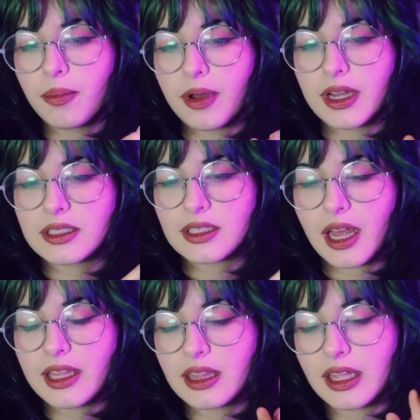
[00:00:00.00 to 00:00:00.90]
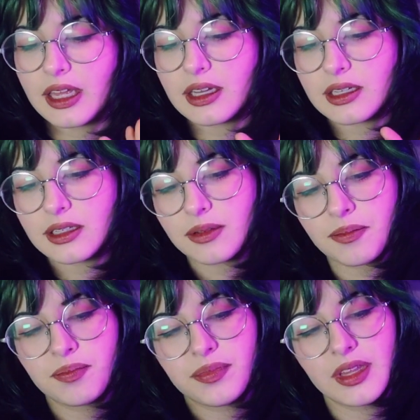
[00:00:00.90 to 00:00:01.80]
but I think
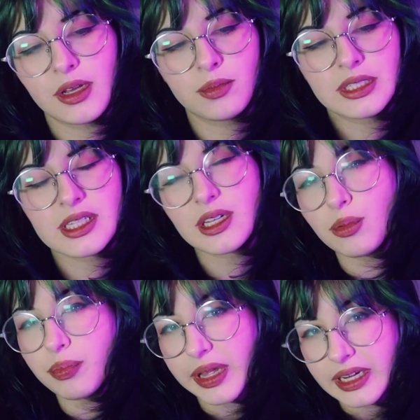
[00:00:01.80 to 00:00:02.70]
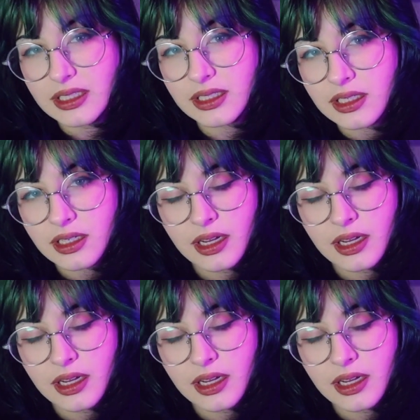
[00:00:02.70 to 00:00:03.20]
it would still bend